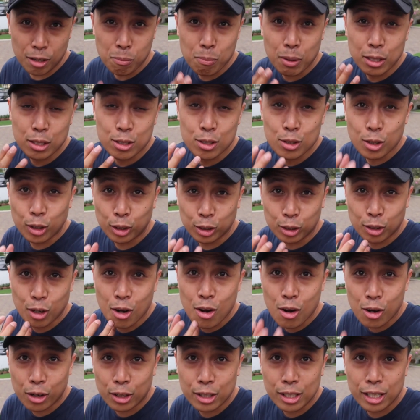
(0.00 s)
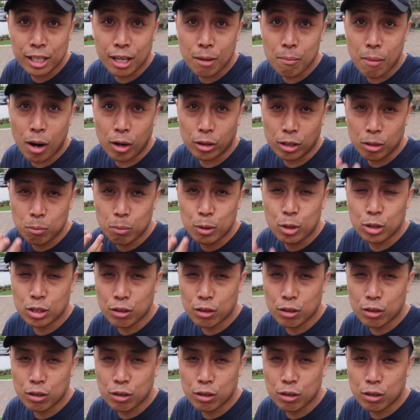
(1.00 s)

in it, but start learning about it.